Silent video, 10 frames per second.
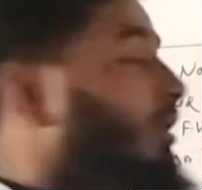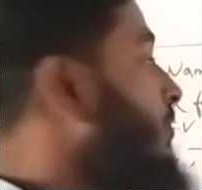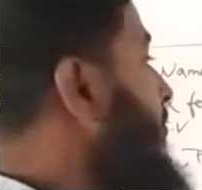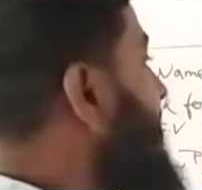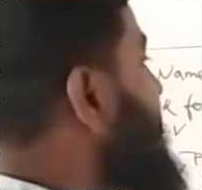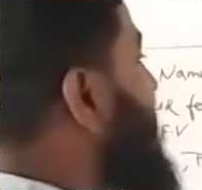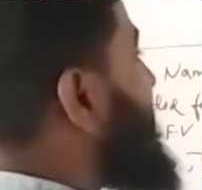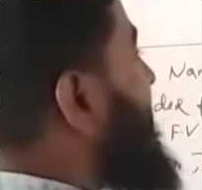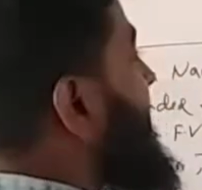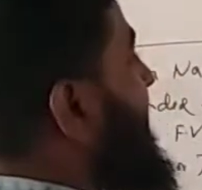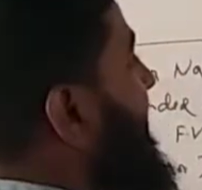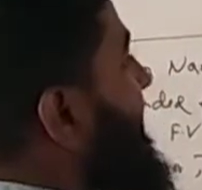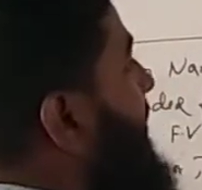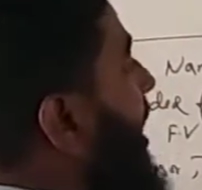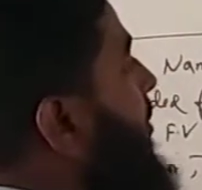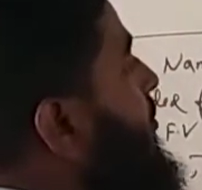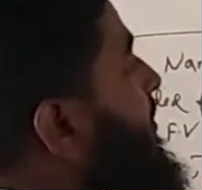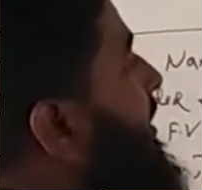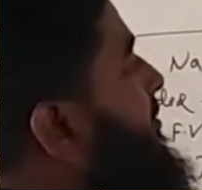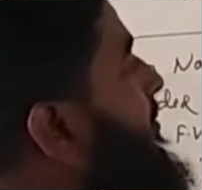What is ascending order? How you
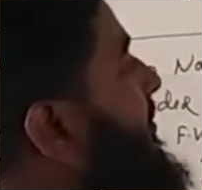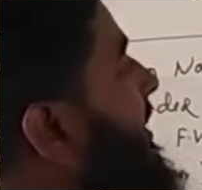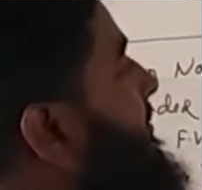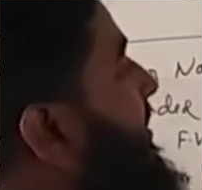will remember it?